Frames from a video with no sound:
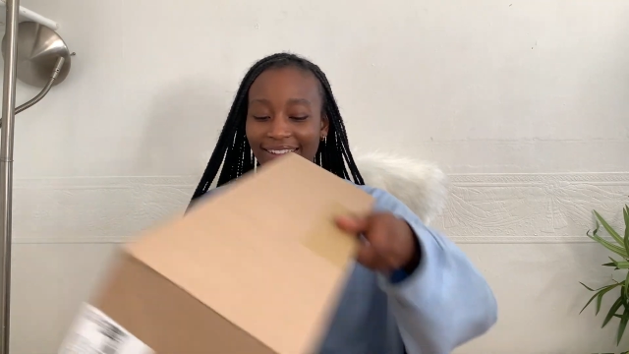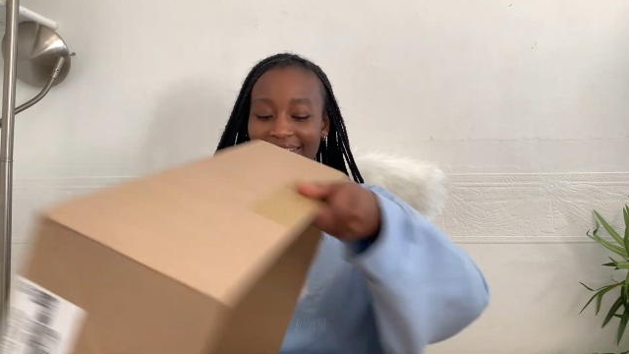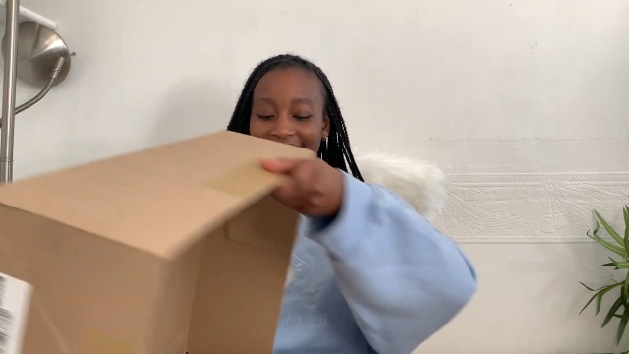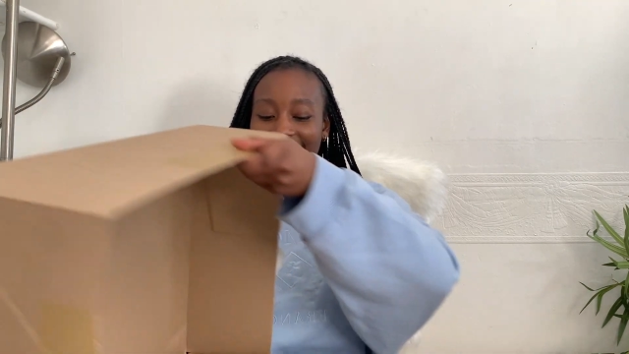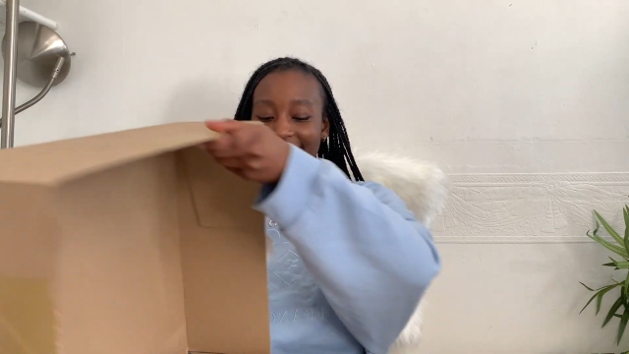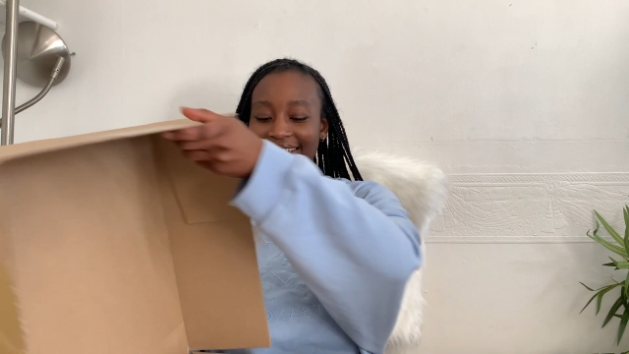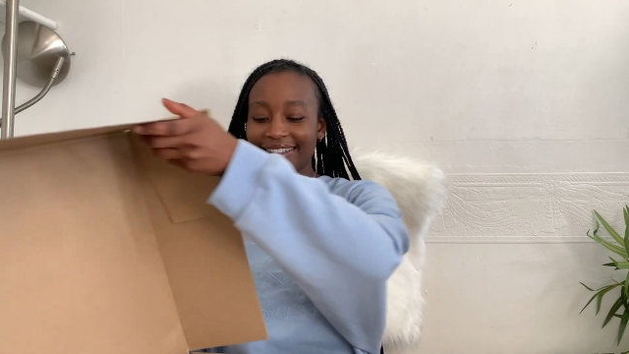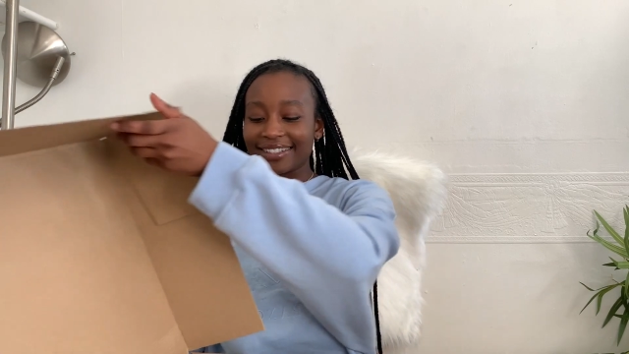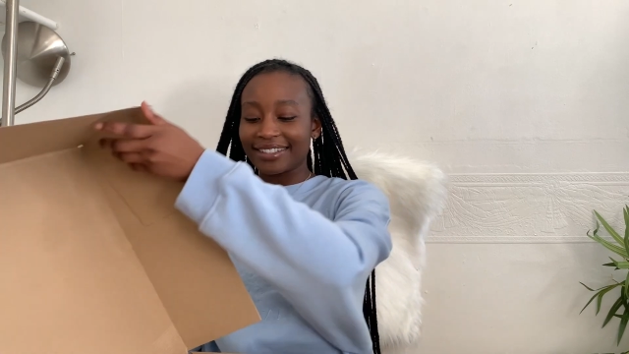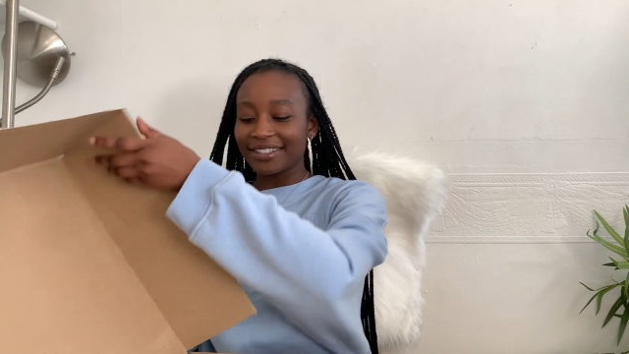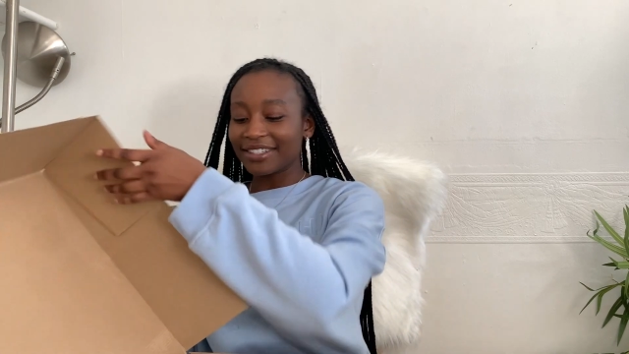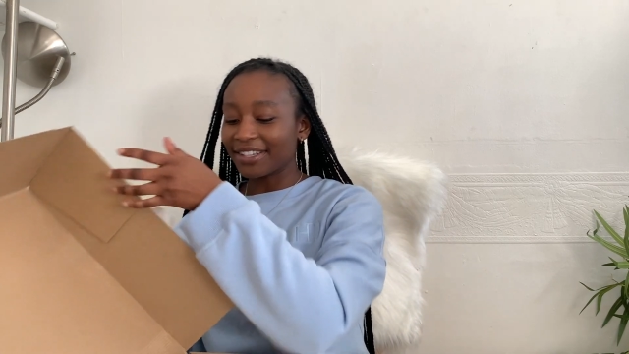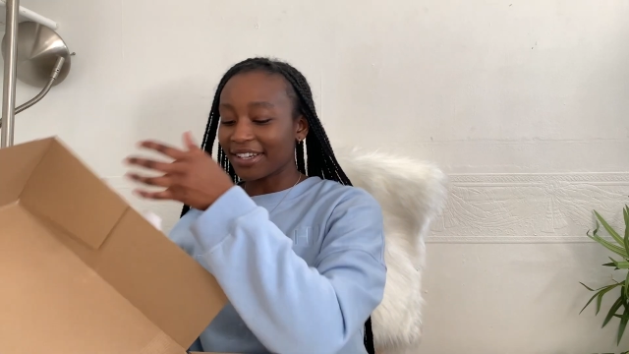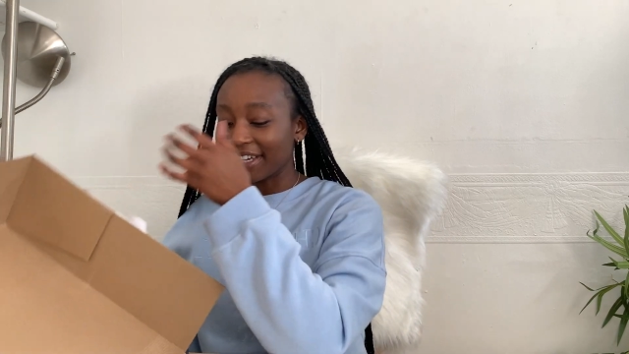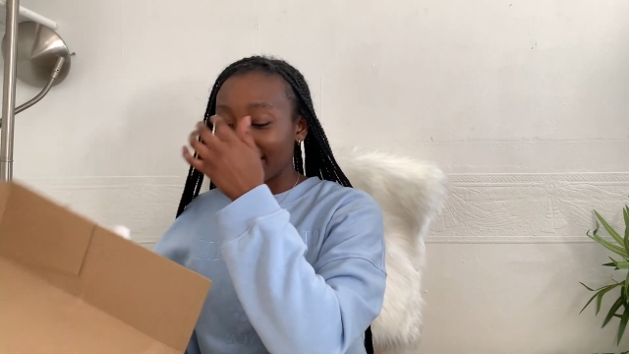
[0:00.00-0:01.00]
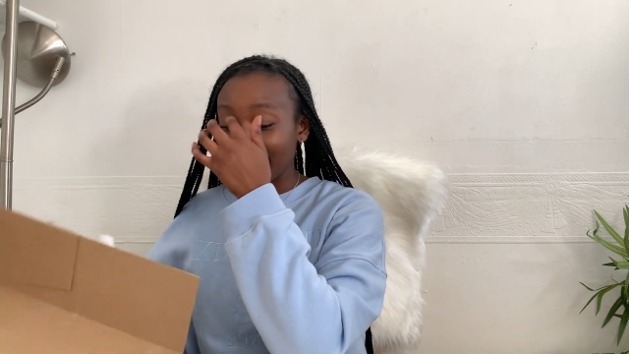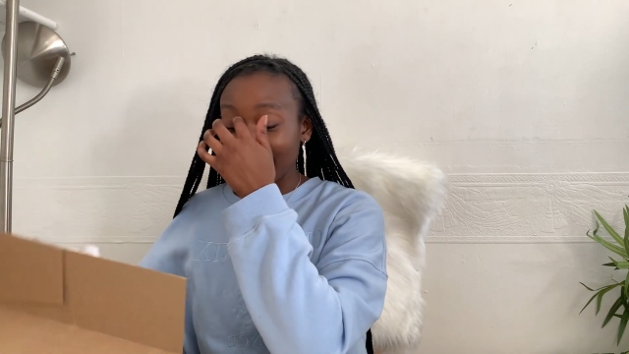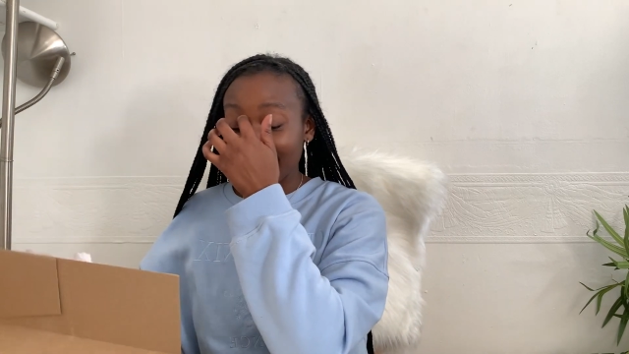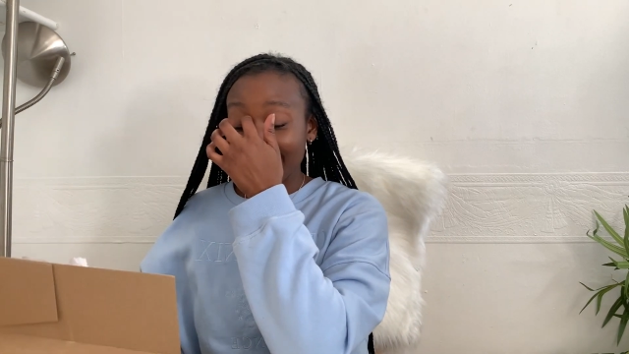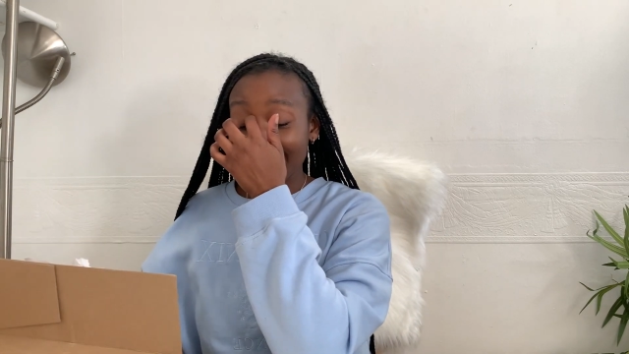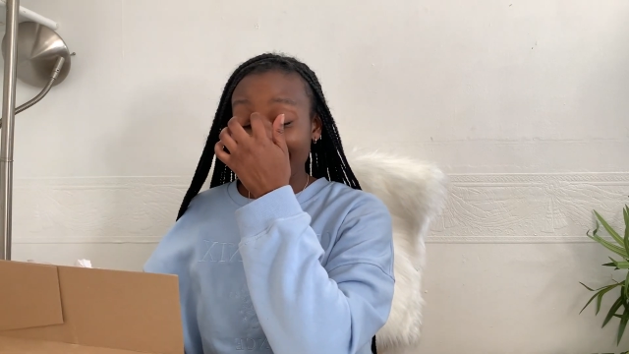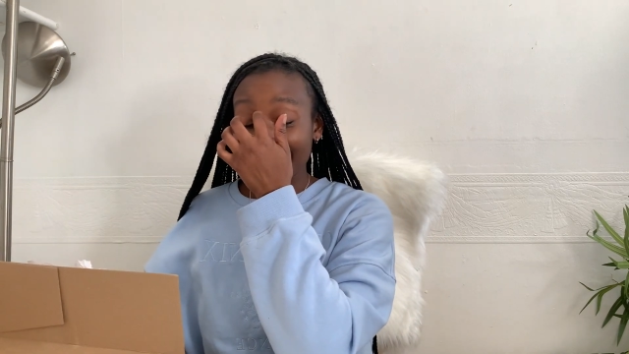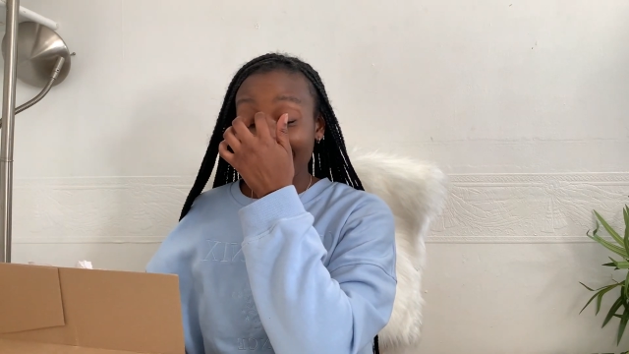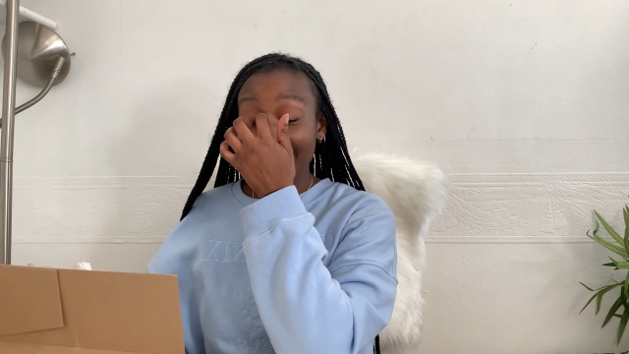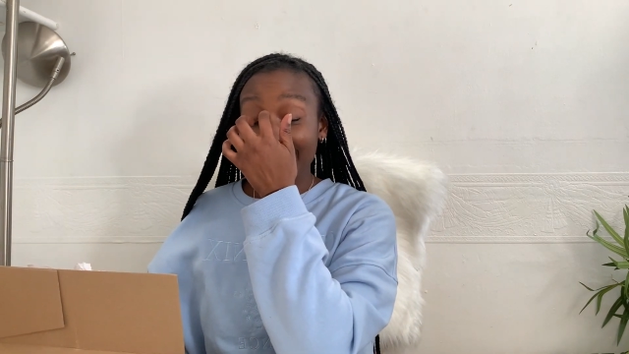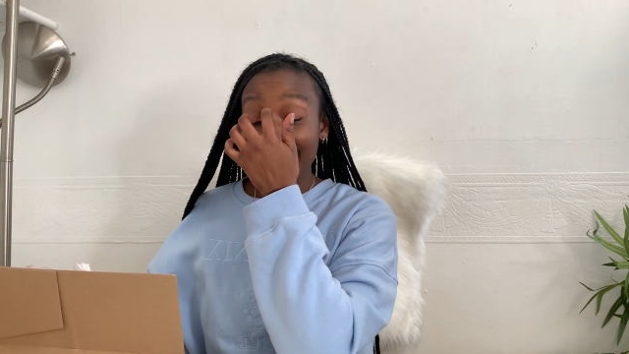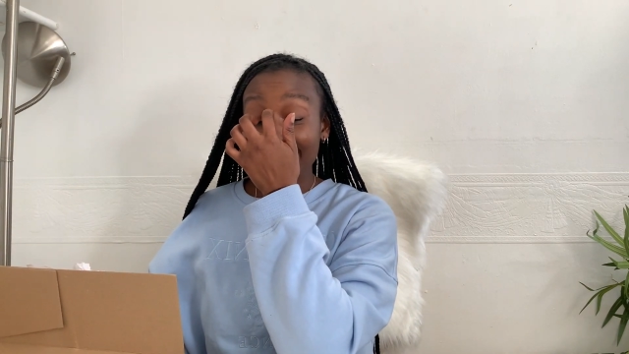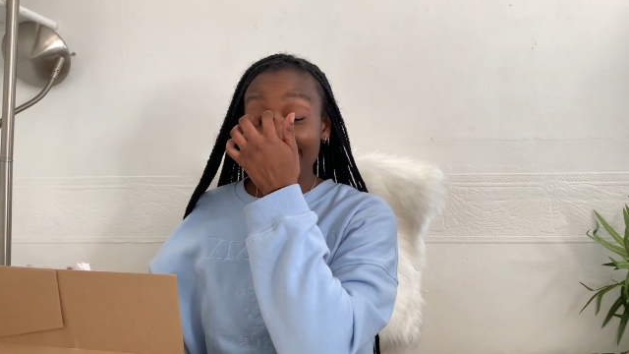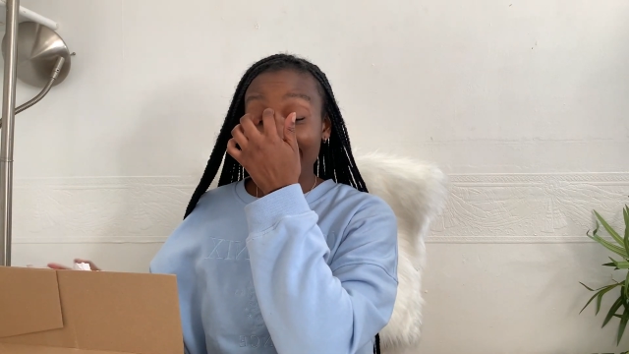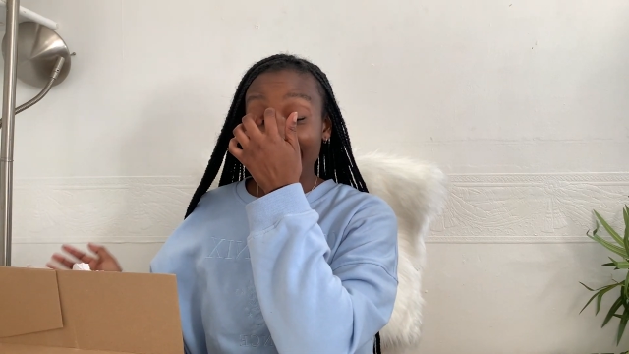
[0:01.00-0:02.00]
Right. So,
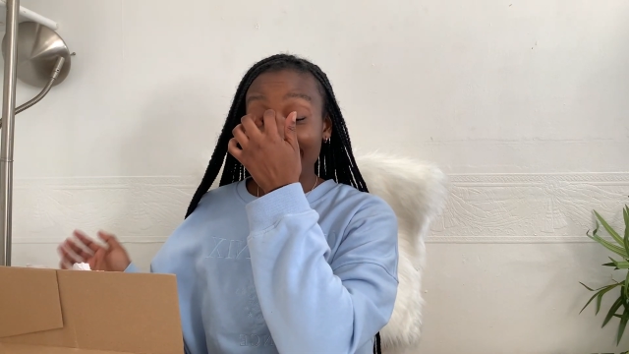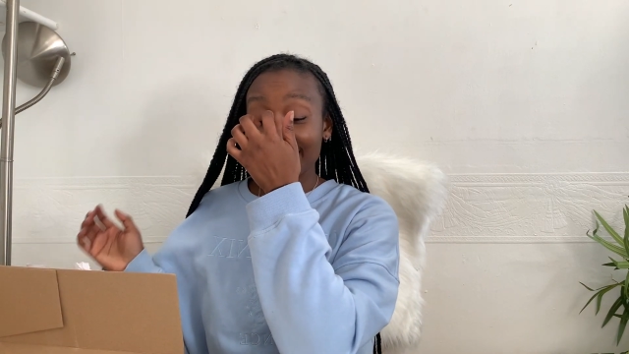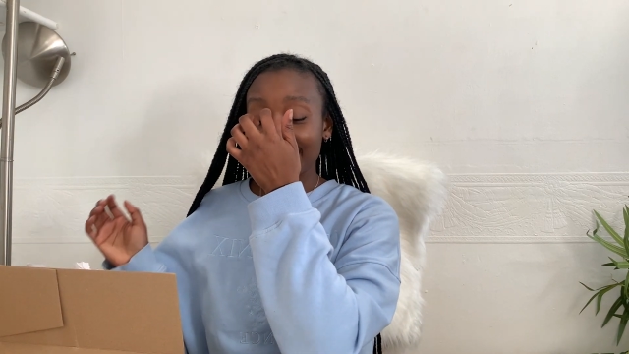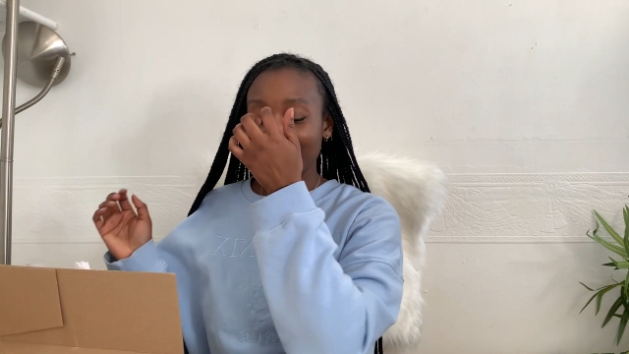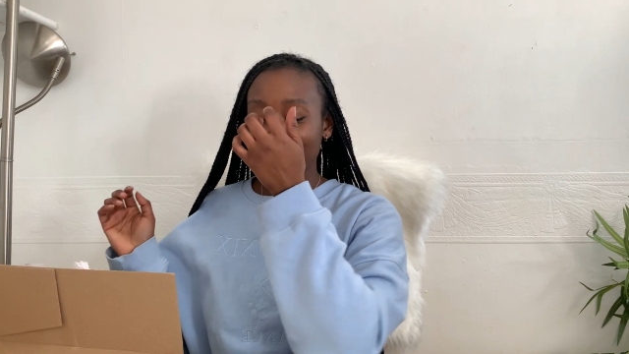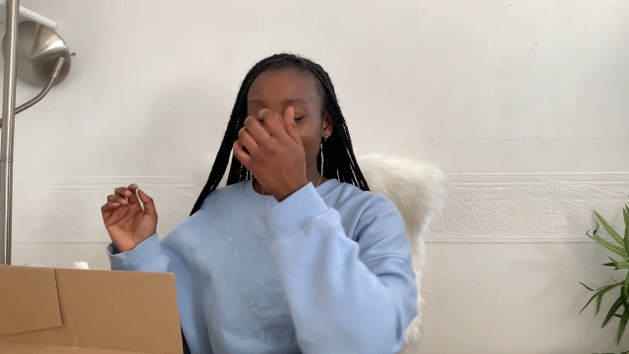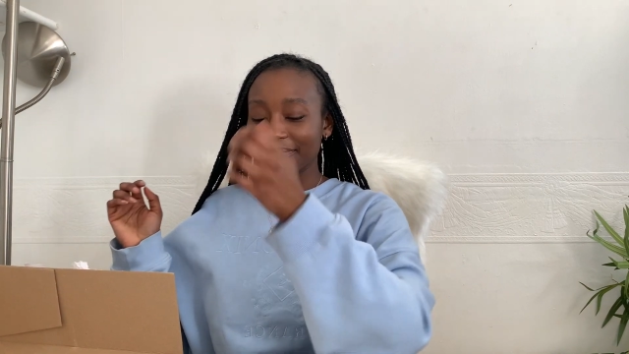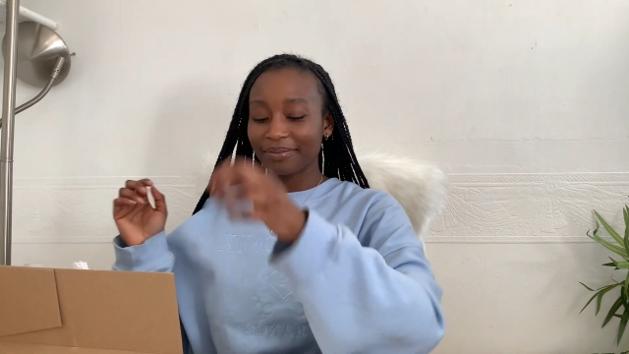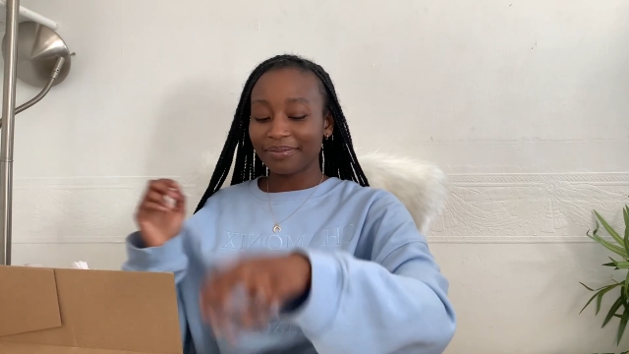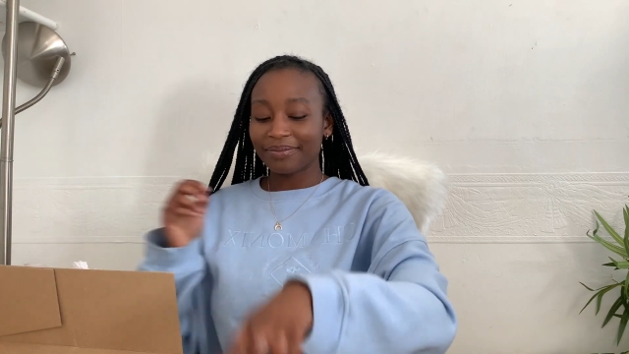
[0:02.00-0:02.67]
first item